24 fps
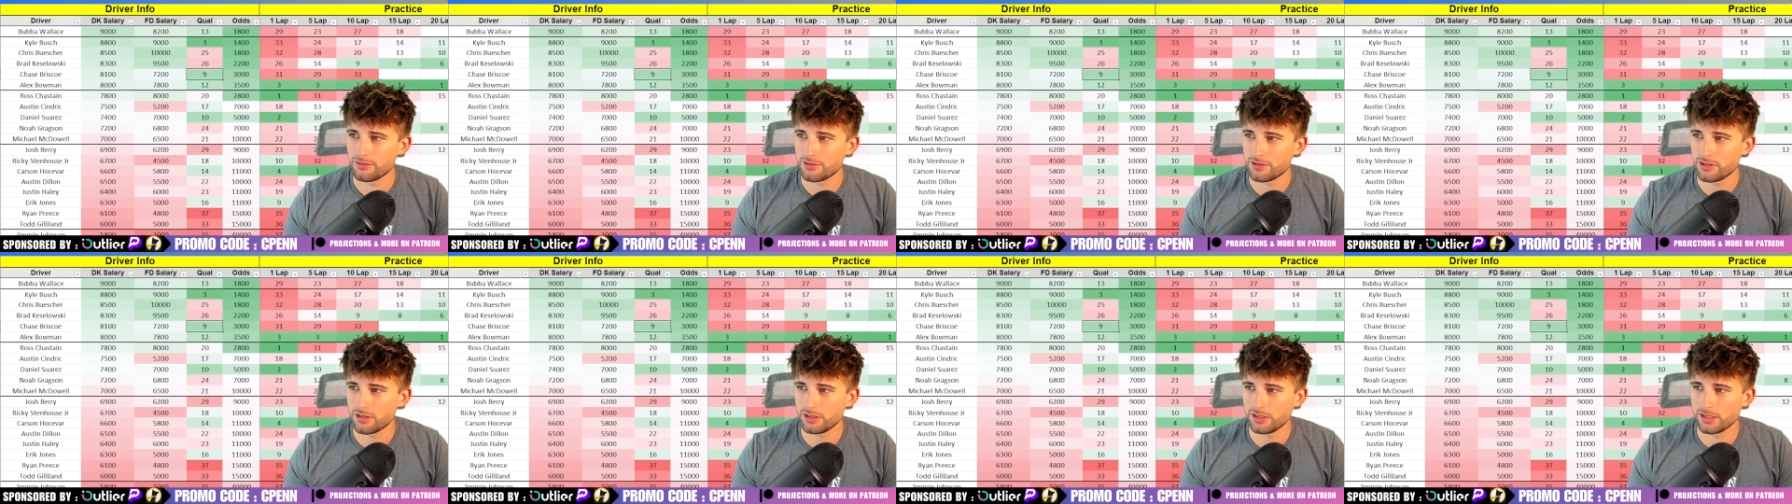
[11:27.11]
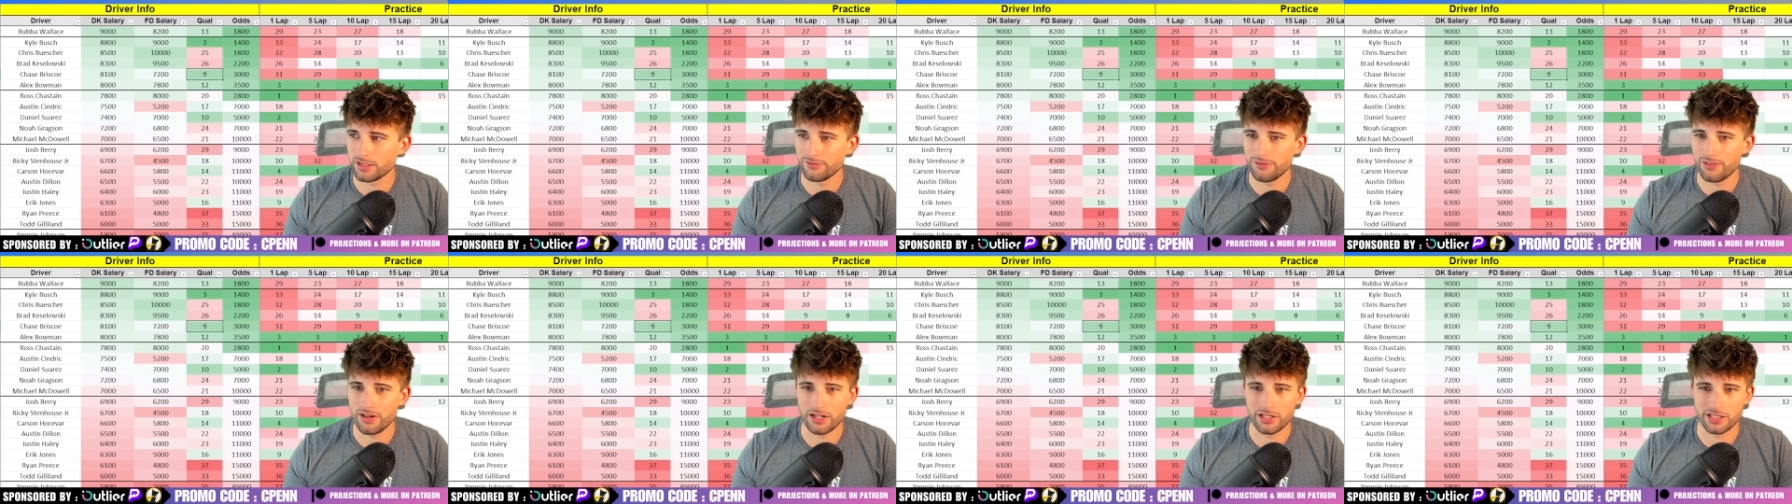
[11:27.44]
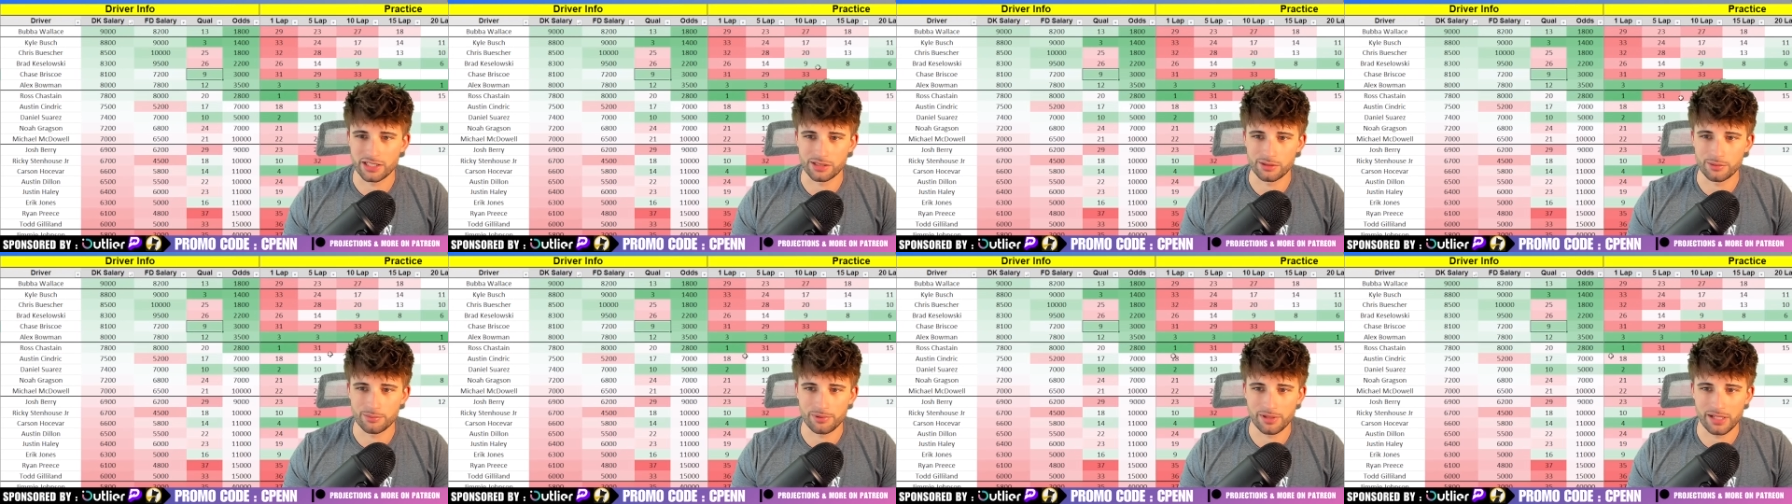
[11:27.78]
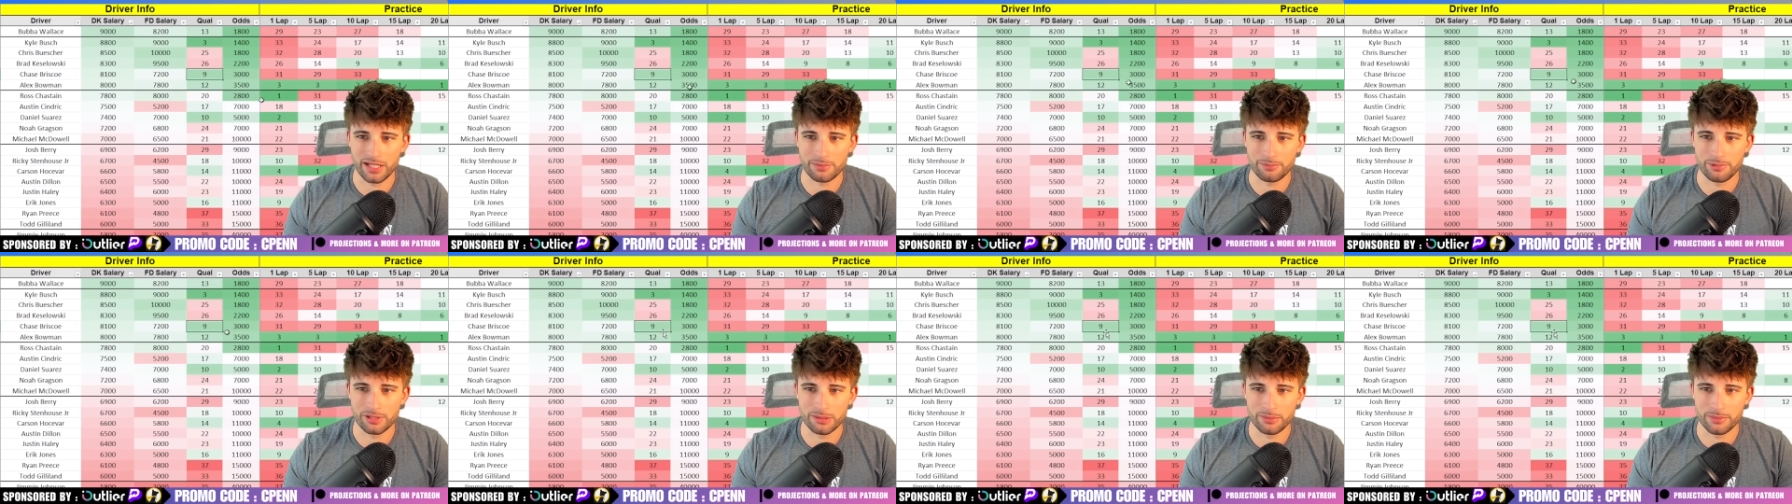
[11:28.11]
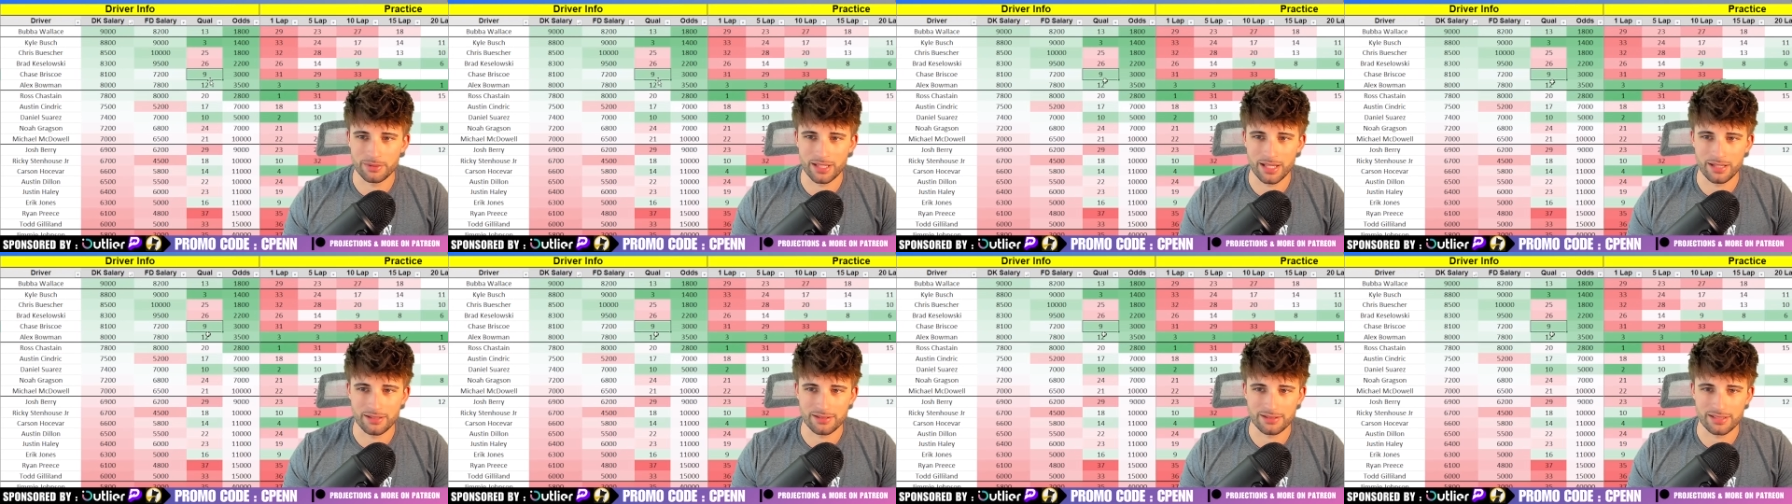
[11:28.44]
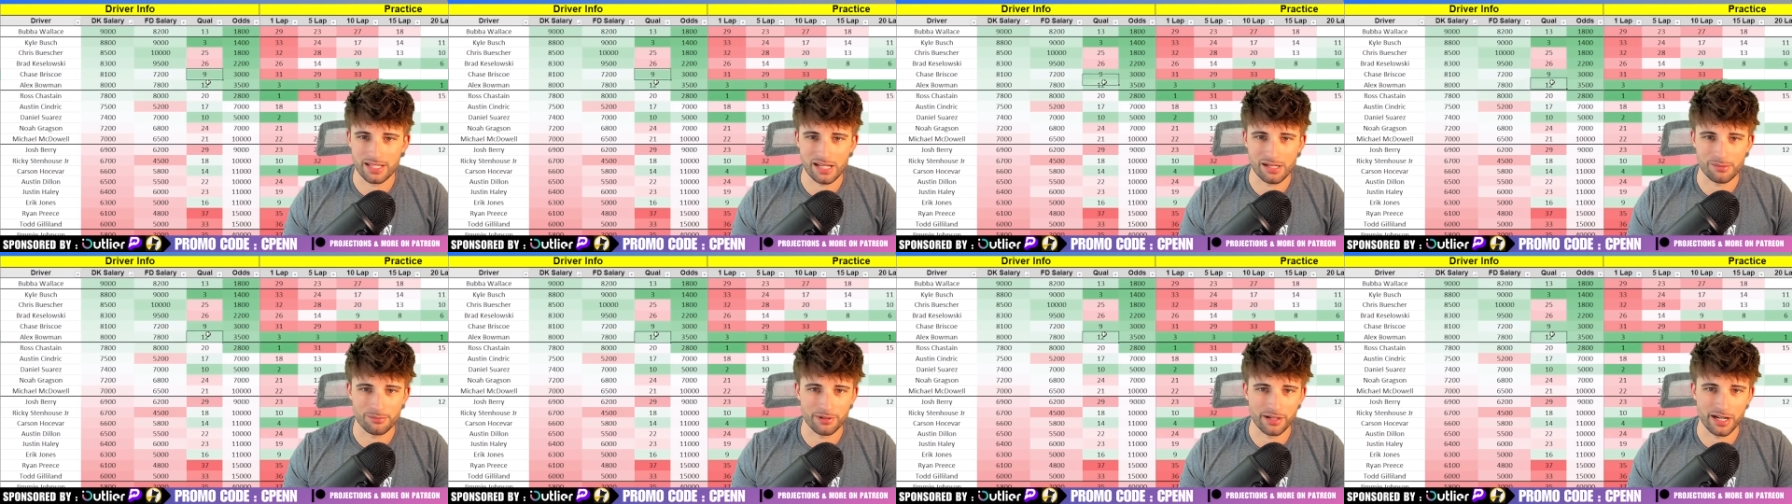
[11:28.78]
Certainly a fine turn play. I'd put him in that
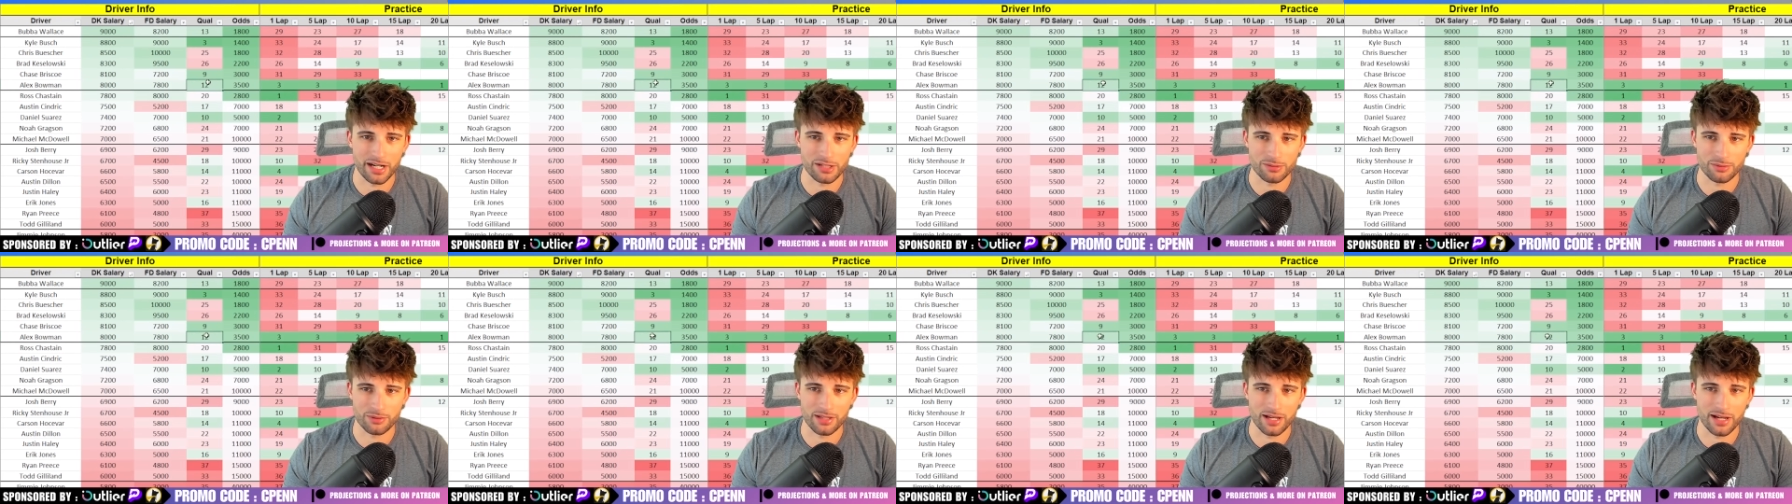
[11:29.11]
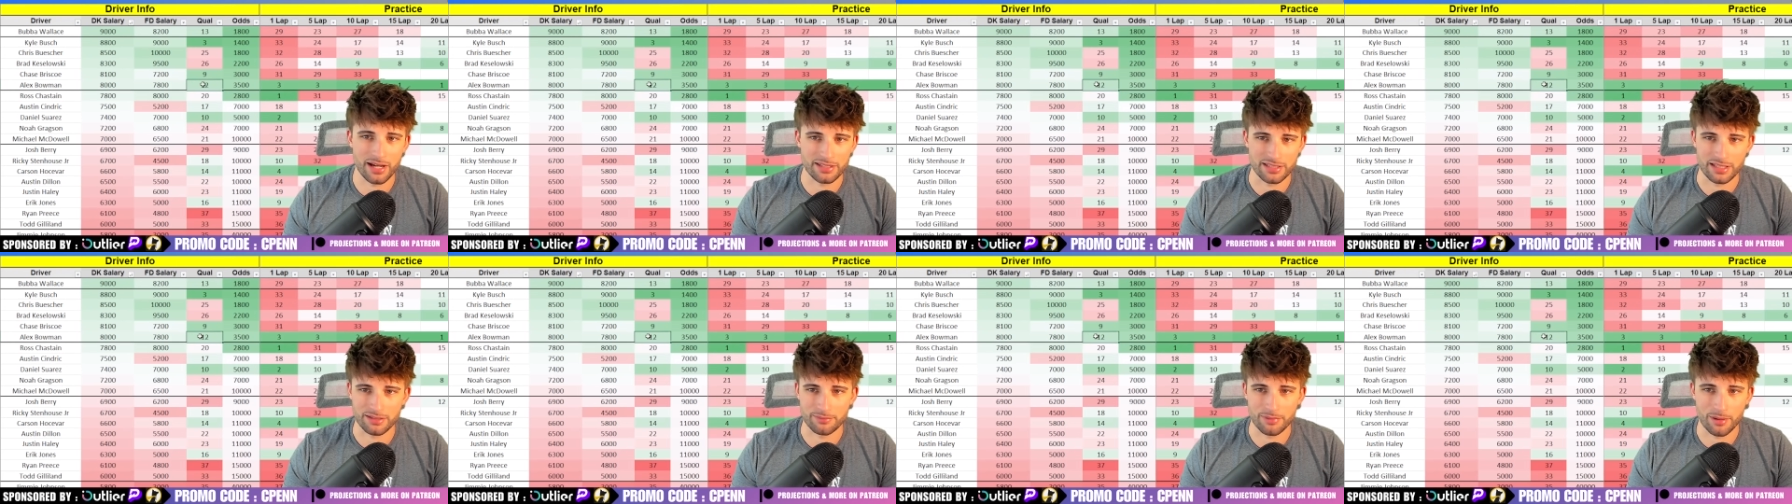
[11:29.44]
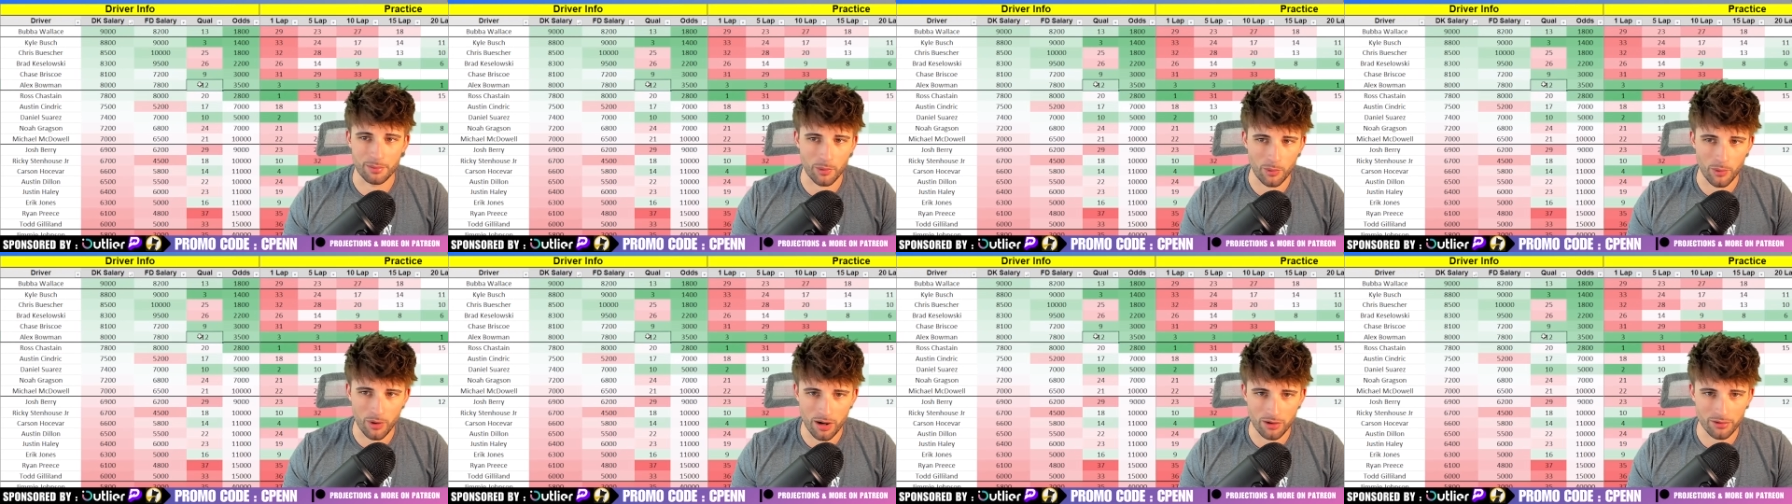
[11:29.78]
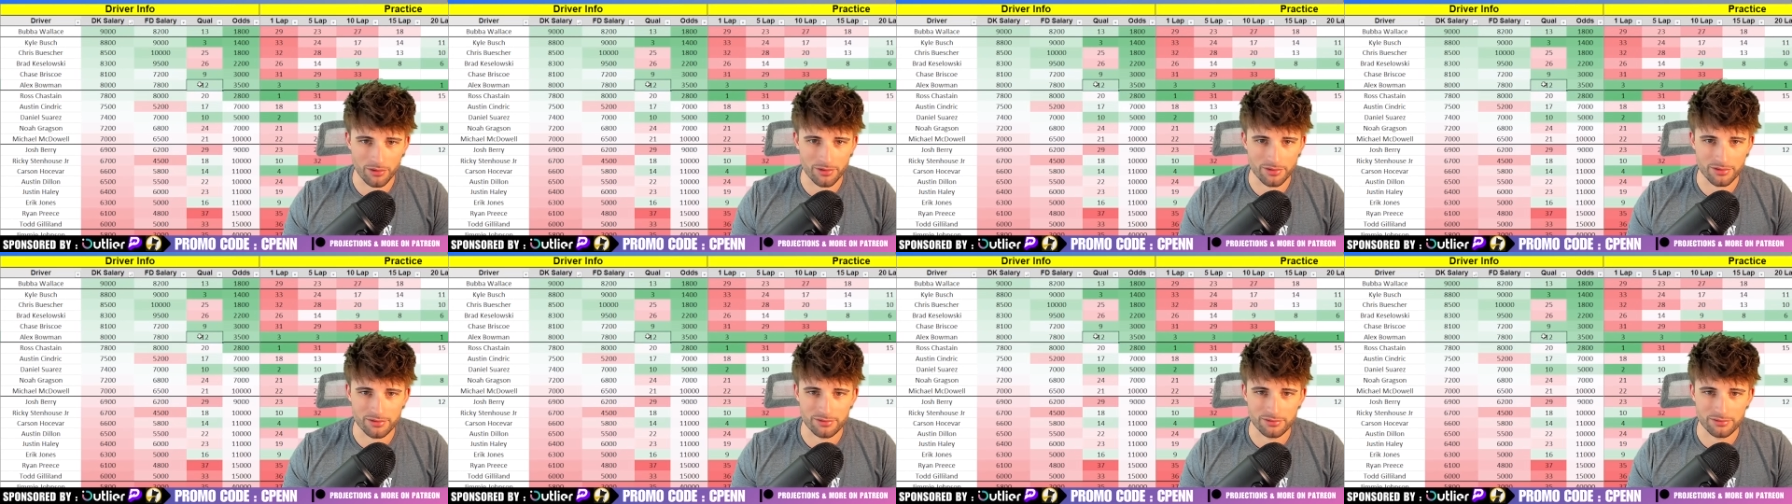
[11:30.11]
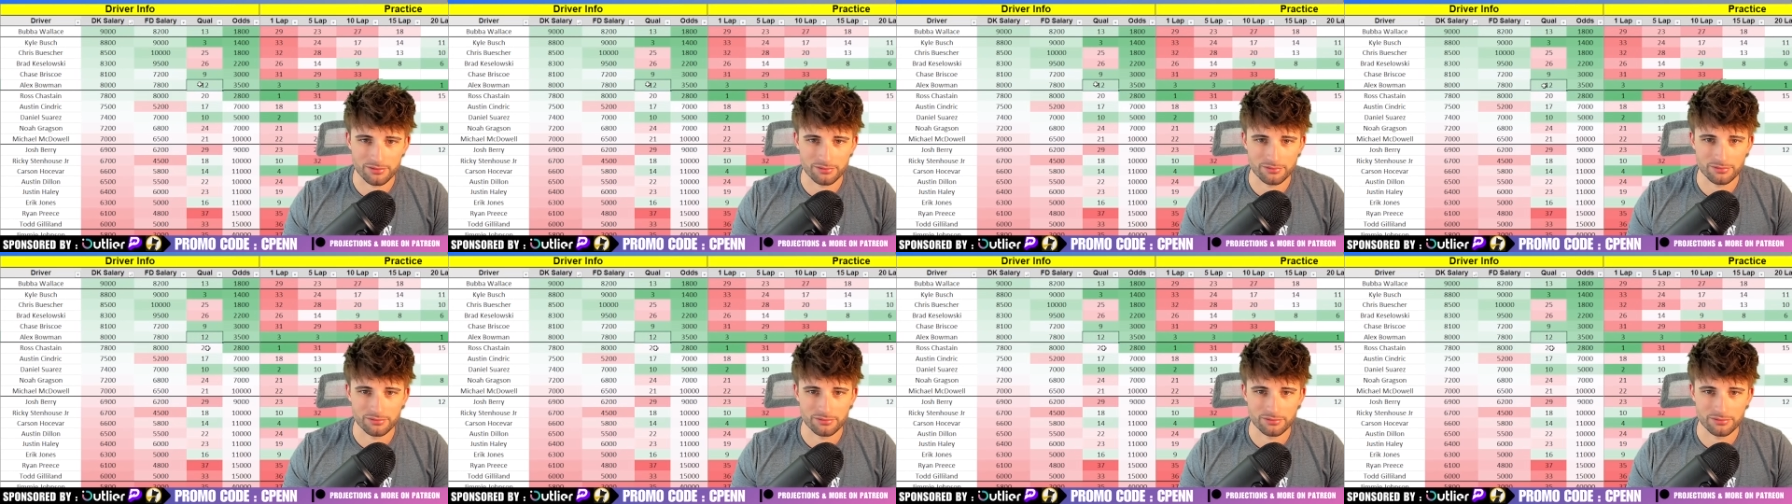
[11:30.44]
same range with guys like Bubba Wallace.